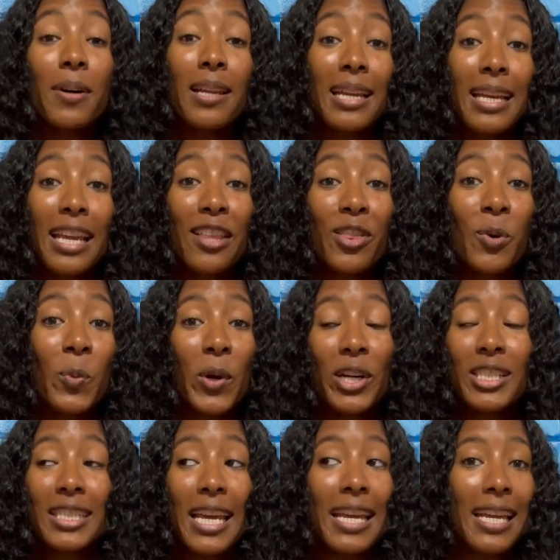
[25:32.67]
in the
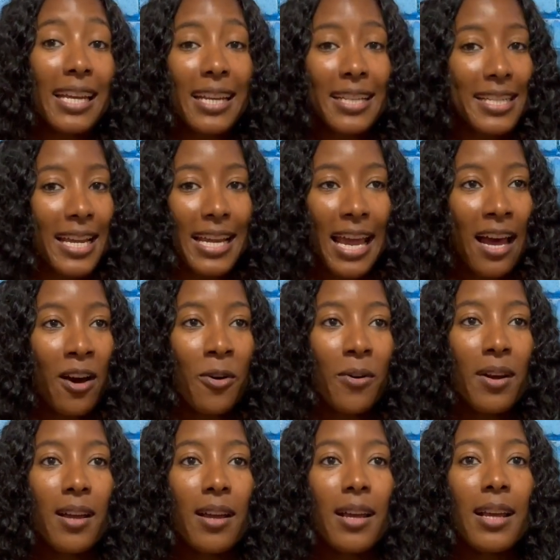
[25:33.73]
work day in and day out,
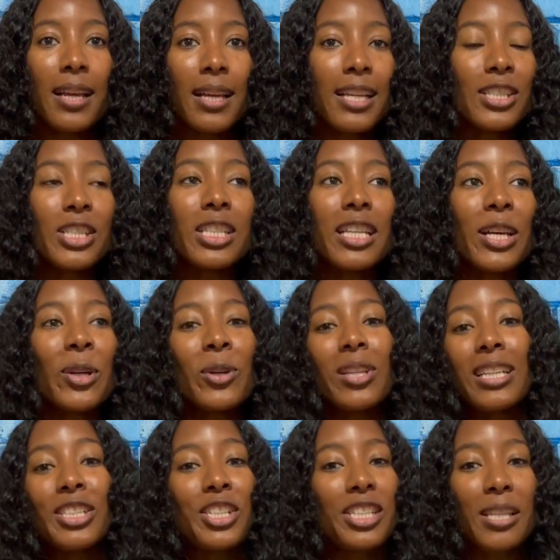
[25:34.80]
it's
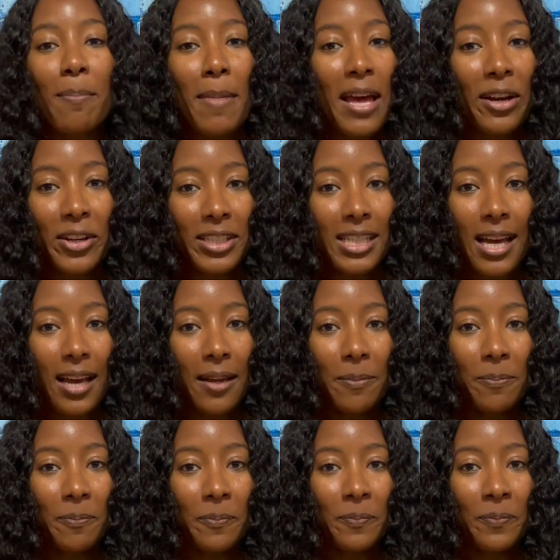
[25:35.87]
literally just a matter of time.
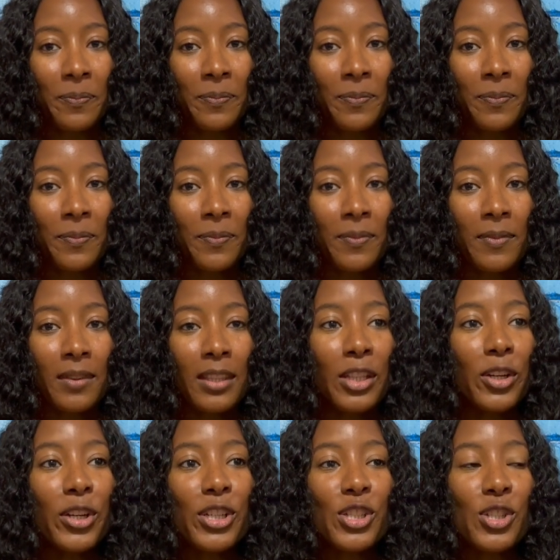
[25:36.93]

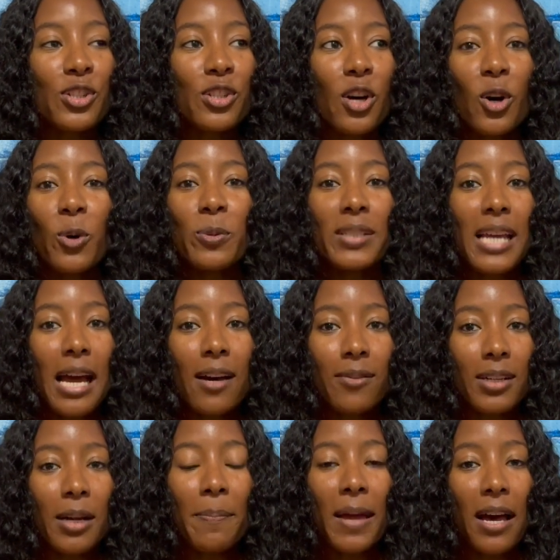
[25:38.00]
There is no doubt
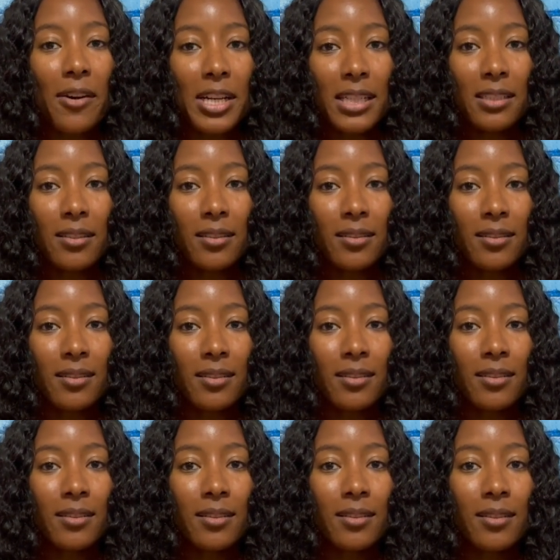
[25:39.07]
about it,
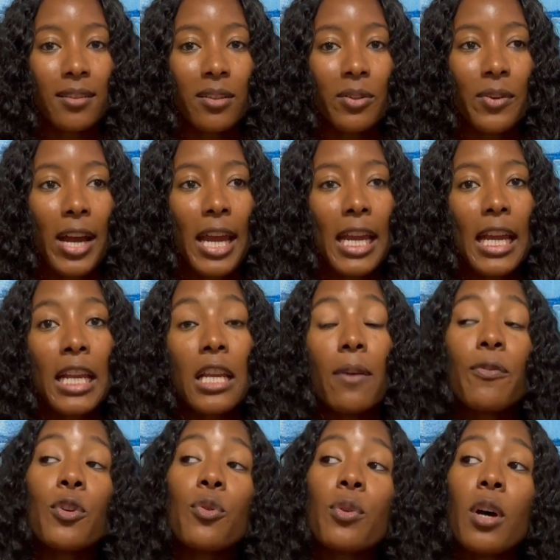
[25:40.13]
right? And
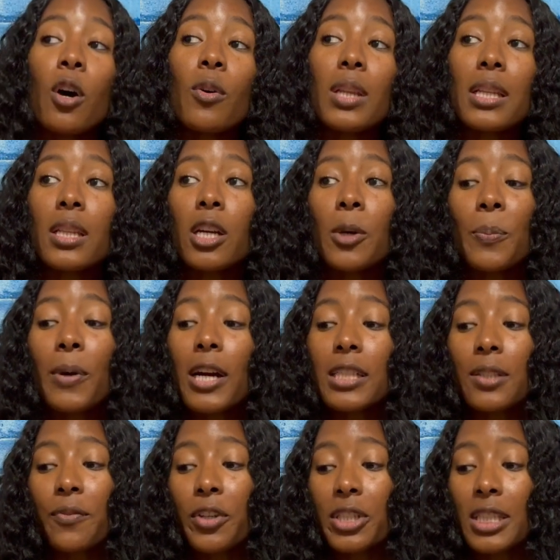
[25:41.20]
if you know that there are parts
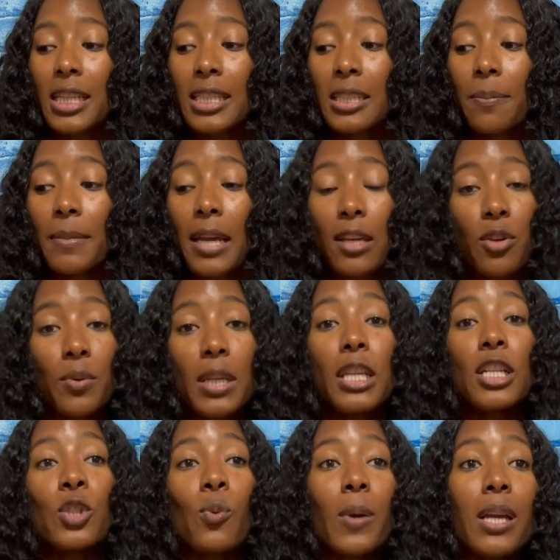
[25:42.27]
of your system that you need
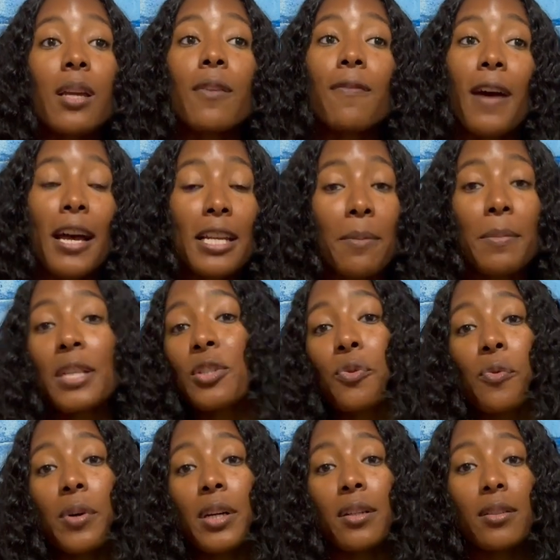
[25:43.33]
to tweak, find a
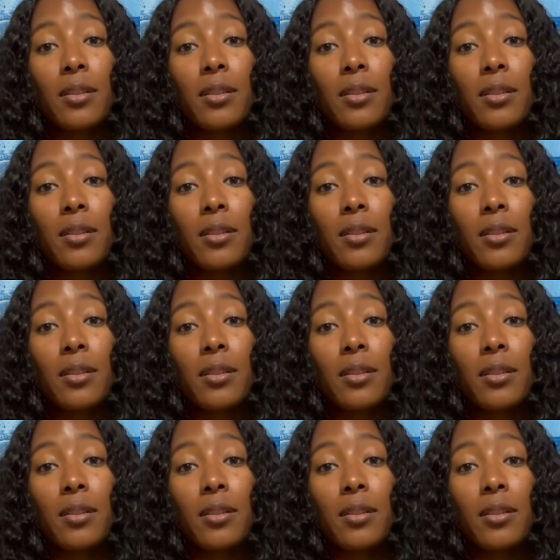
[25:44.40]
mentor.